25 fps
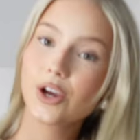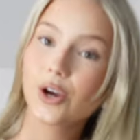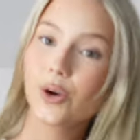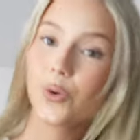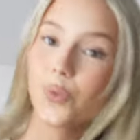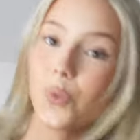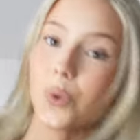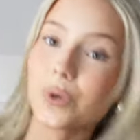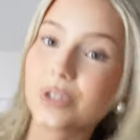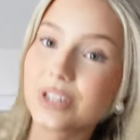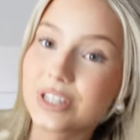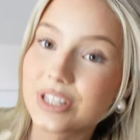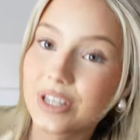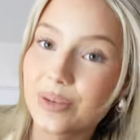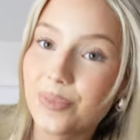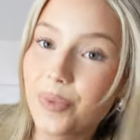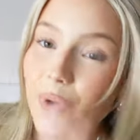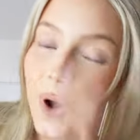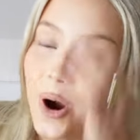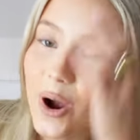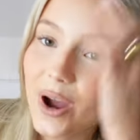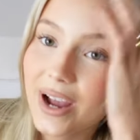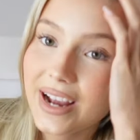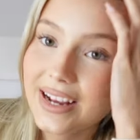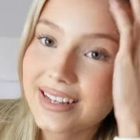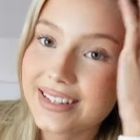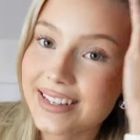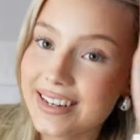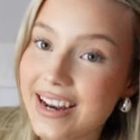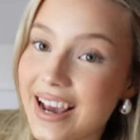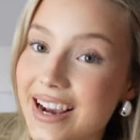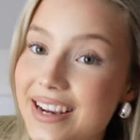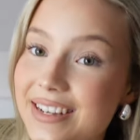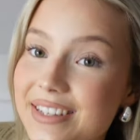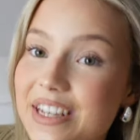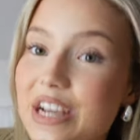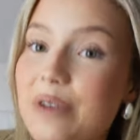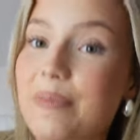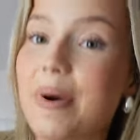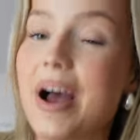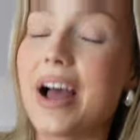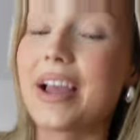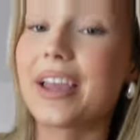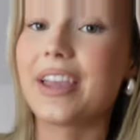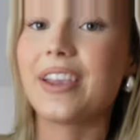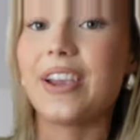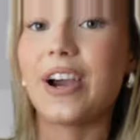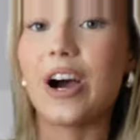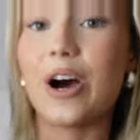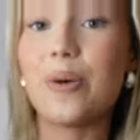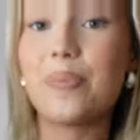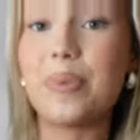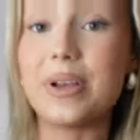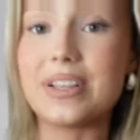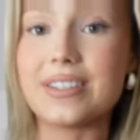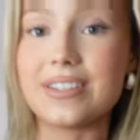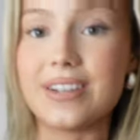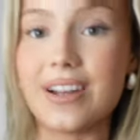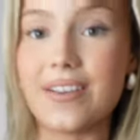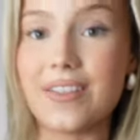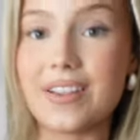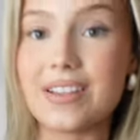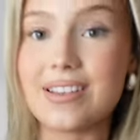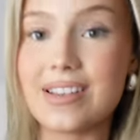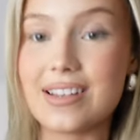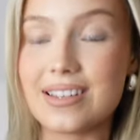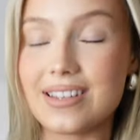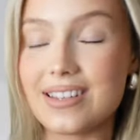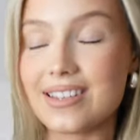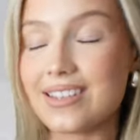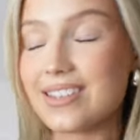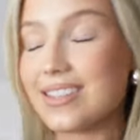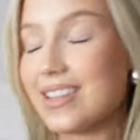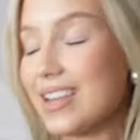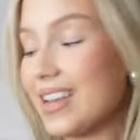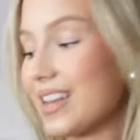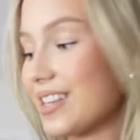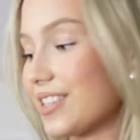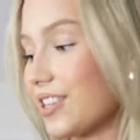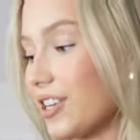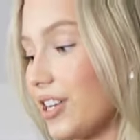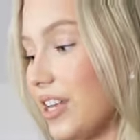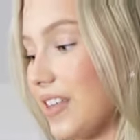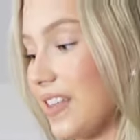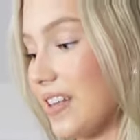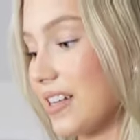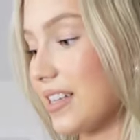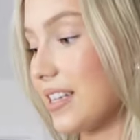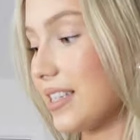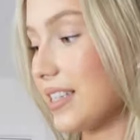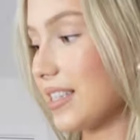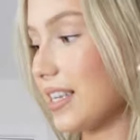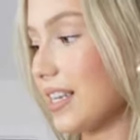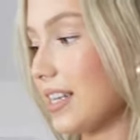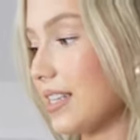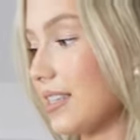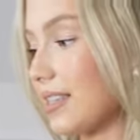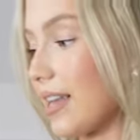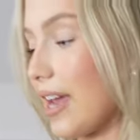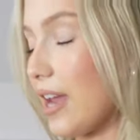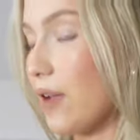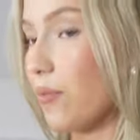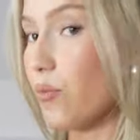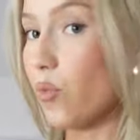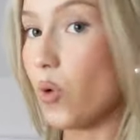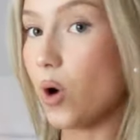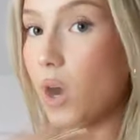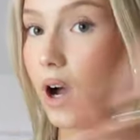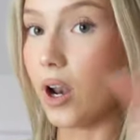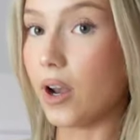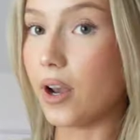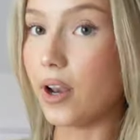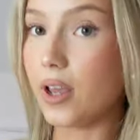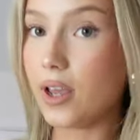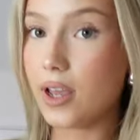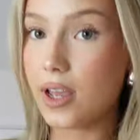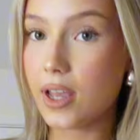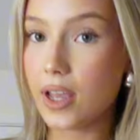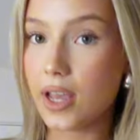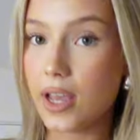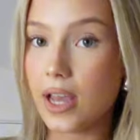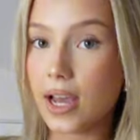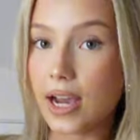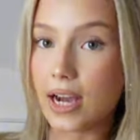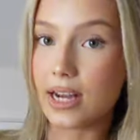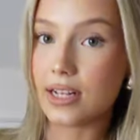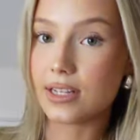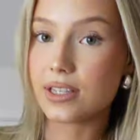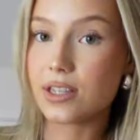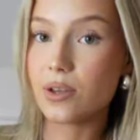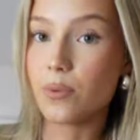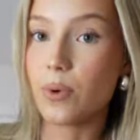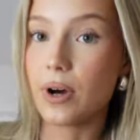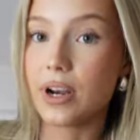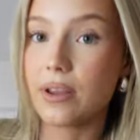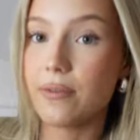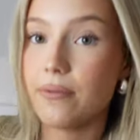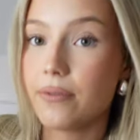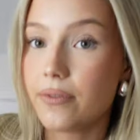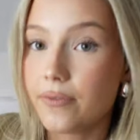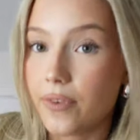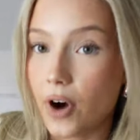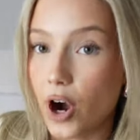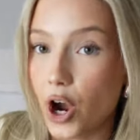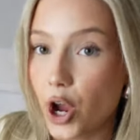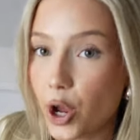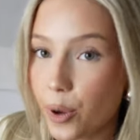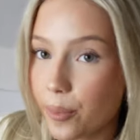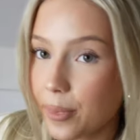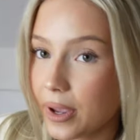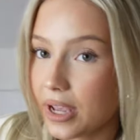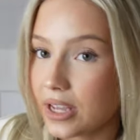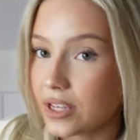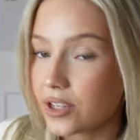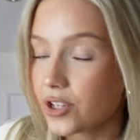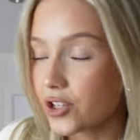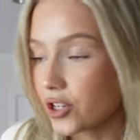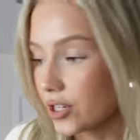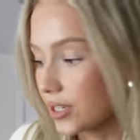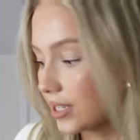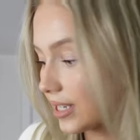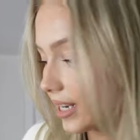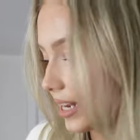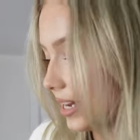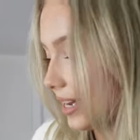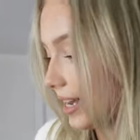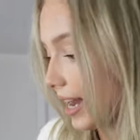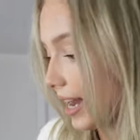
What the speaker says: What a surprise. The next thing I'm hanging up is another Citizen Seekers hoodie. This is the same one as the one in foam. It's just in